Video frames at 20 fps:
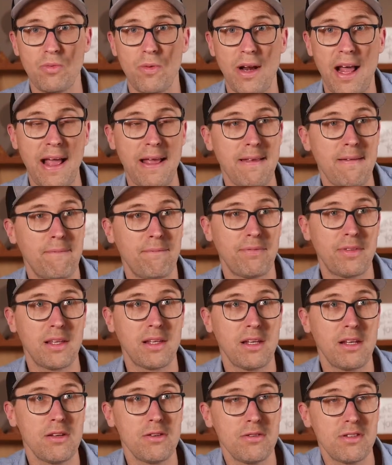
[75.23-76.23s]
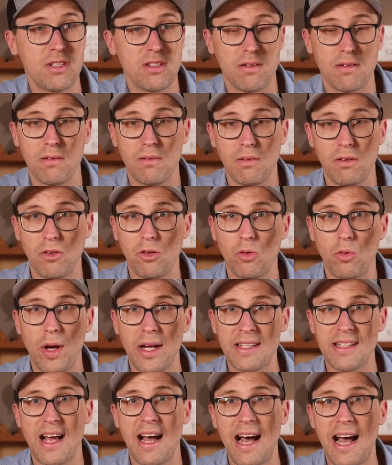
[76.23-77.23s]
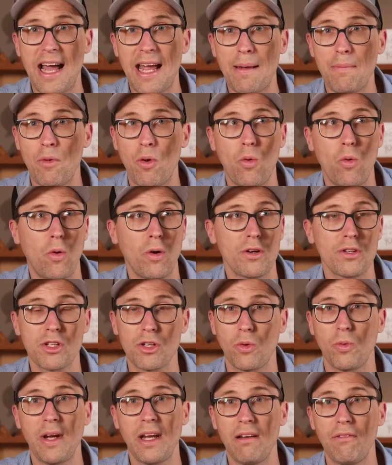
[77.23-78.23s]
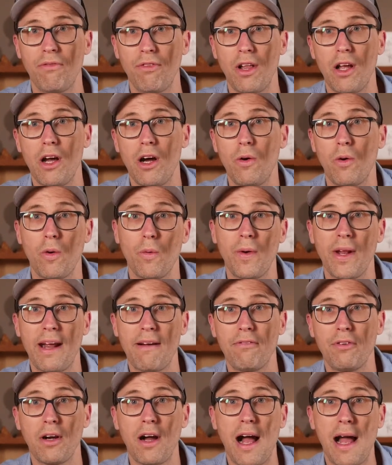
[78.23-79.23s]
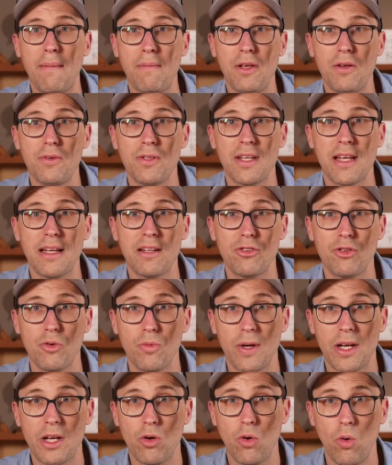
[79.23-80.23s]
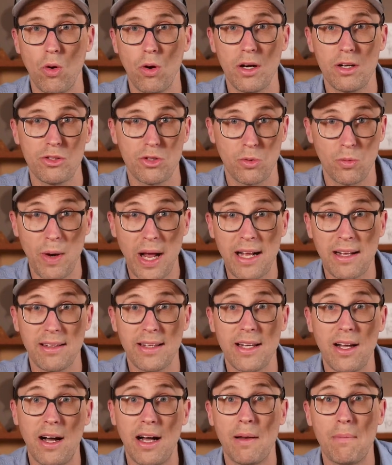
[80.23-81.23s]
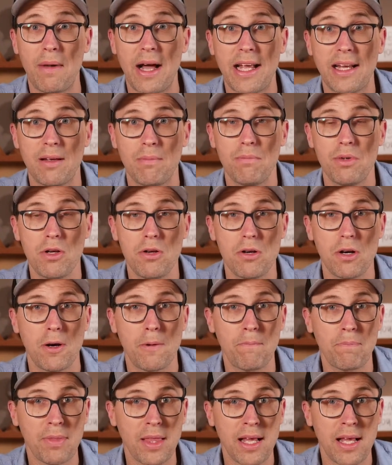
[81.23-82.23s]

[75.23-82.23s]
when I use Quicktime or Screenflow or whatever I'm using to record directly on my computer,